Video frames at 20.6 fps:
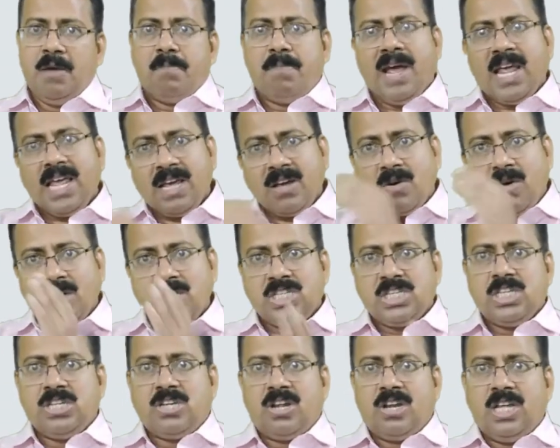by
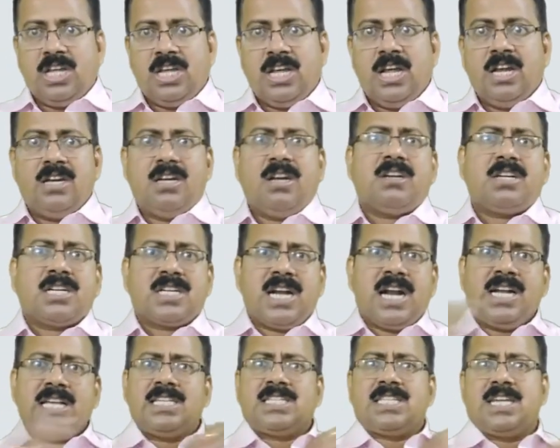considering the
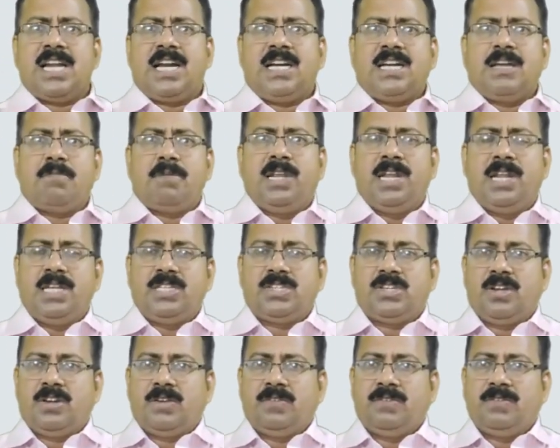traditional
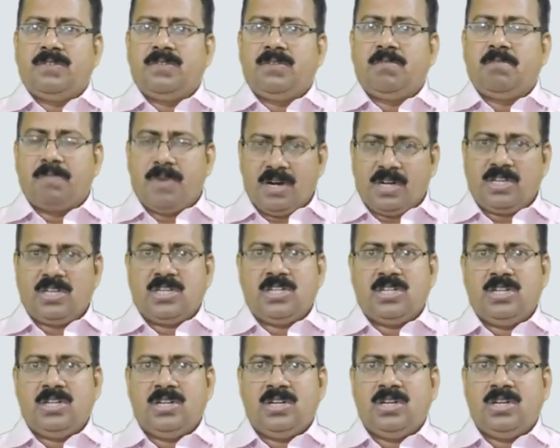definition. But